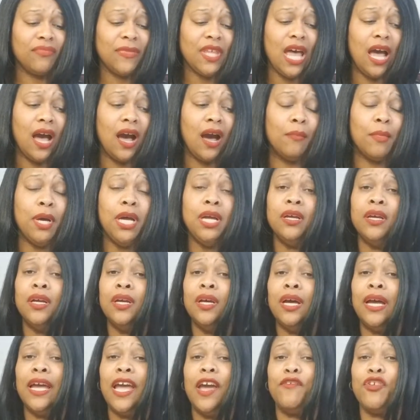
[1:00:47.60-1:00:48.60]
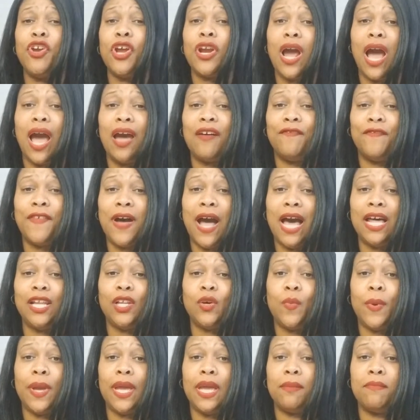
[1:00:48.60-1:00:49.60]
Um, if you're not
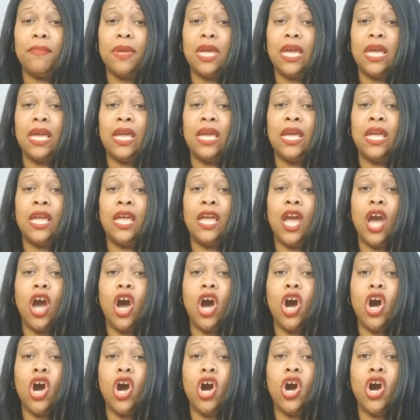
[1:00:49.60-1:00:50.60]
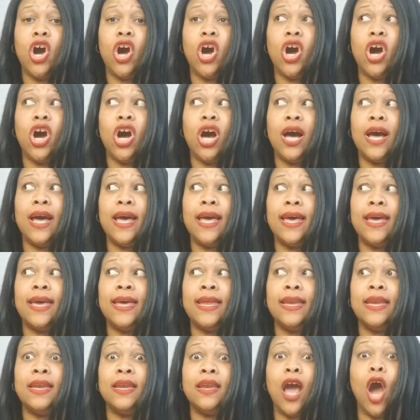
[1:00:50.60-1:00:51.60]
following me
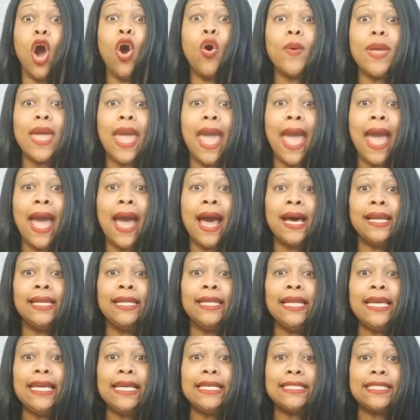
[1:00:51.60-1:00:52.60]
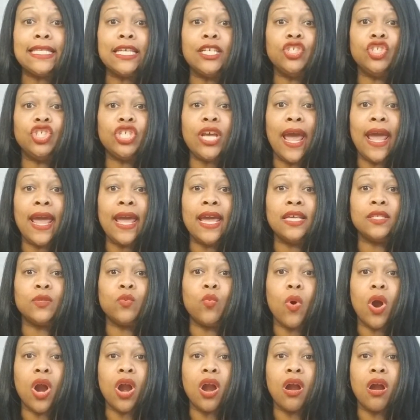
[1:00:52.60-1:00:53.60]
on, oh yeah, Lisa J's
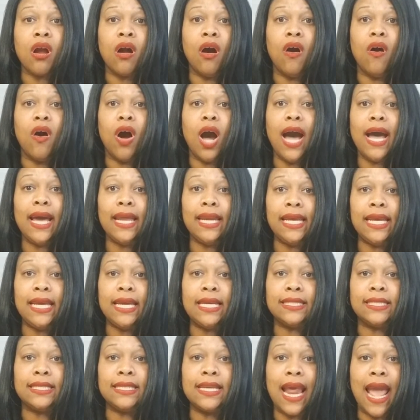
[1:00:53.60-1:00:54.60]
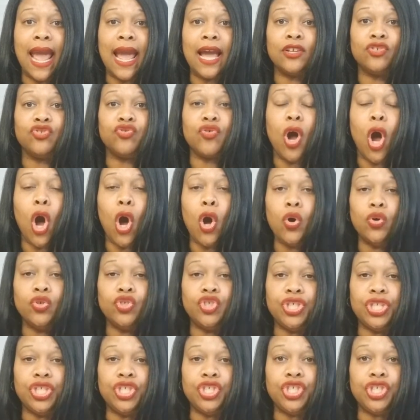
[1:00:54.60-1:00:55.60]
World, Honey is Natural,
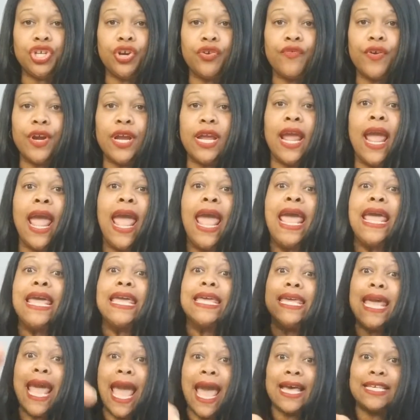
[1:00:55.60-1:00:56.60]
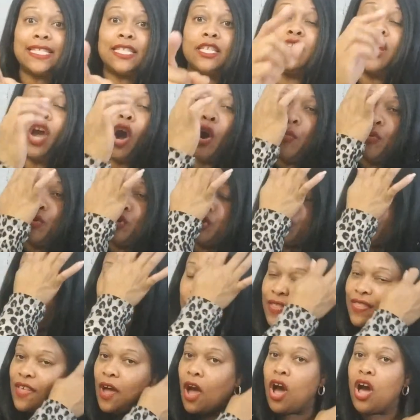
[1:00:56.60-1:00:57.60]
OG Cherie. Yes, Noble
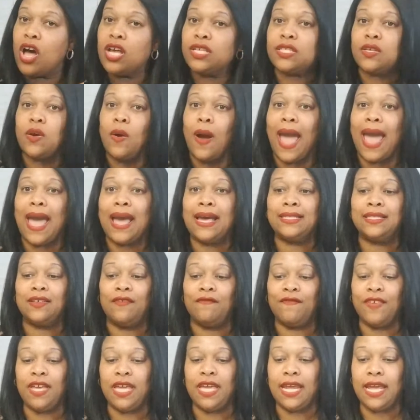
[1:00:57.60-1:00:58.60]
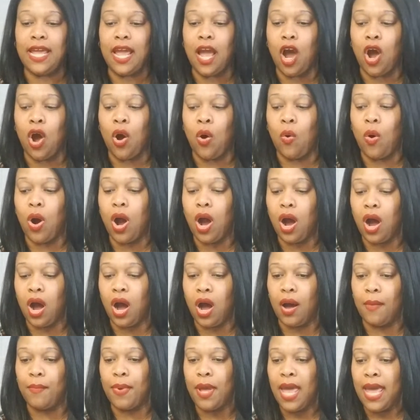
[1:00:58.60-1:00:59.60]
Strength also has a video
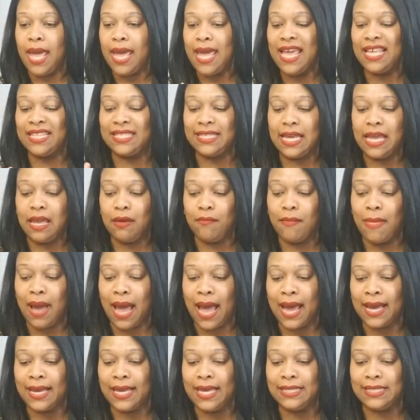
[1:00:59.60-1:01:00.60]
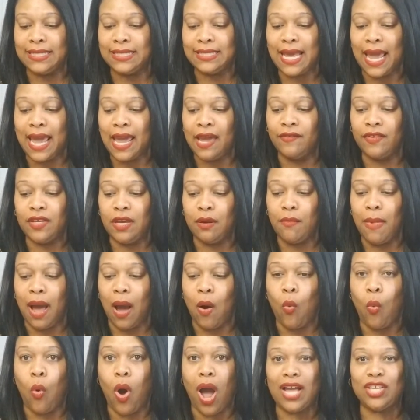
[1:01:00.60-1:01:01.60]
up. It's in my, it's saved in
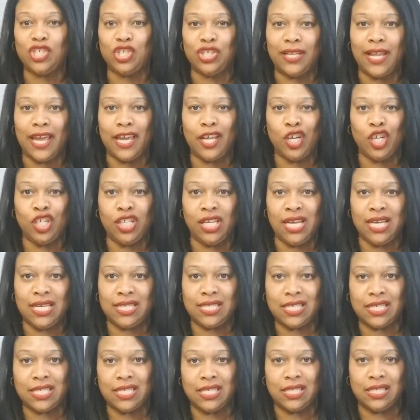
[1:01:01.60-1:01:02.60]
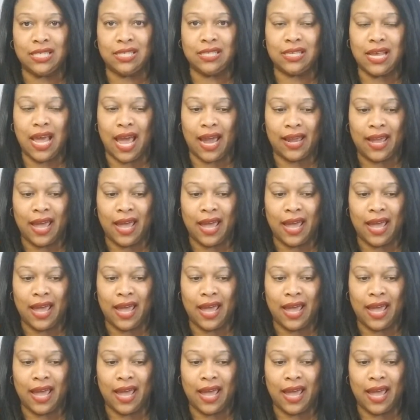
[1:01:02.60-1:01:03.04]
my watch later list because I